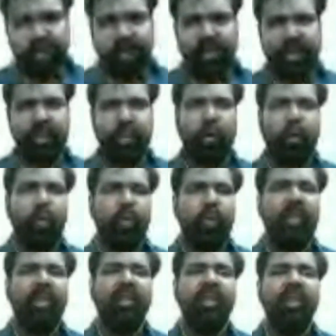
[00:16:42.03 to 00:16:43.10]
critics all over.
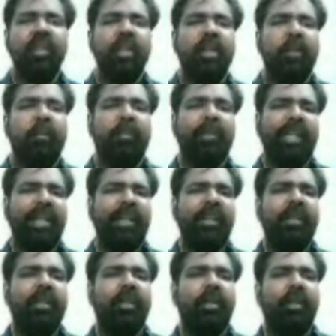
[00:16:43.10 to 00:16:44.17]
But then
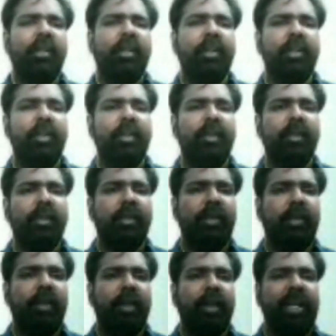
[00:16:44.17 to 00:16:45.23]

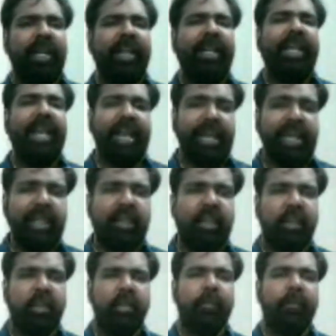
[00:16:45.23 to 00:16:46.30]
he gained
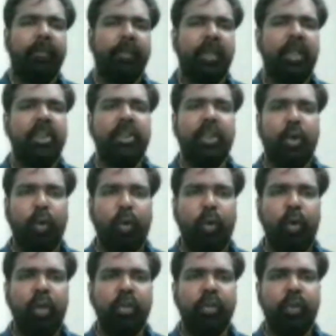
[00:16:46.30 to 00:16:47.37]
his
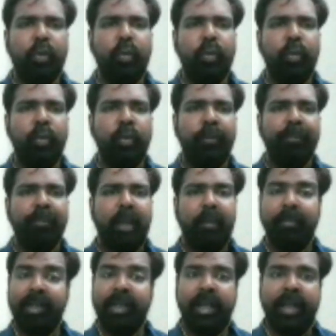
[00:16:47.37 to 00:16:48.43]
role through
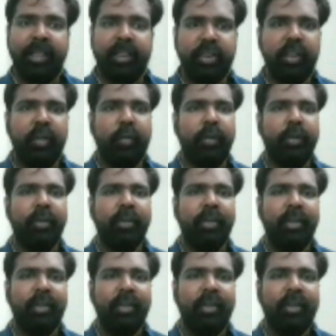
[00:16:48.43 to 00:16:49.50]
Midnight Children.
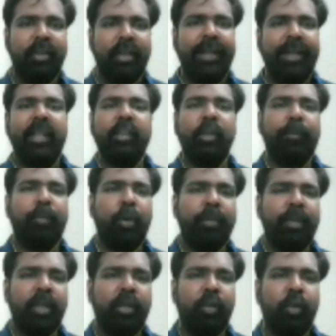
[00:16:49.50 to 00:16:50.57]
Another
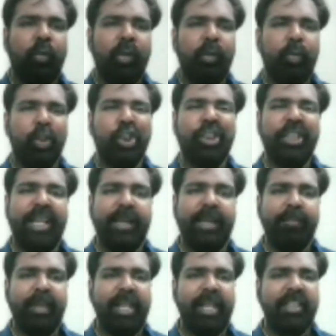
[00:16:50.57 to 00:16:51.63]
prominent novel was
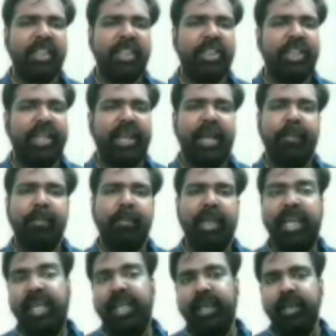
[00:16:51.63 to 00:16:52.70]
Shame,
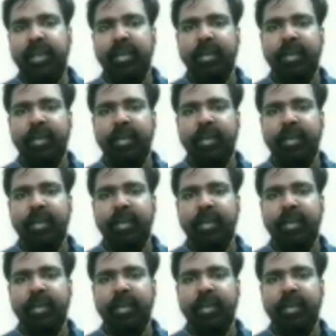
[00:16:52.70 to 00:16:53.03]
S-H-A-M-E,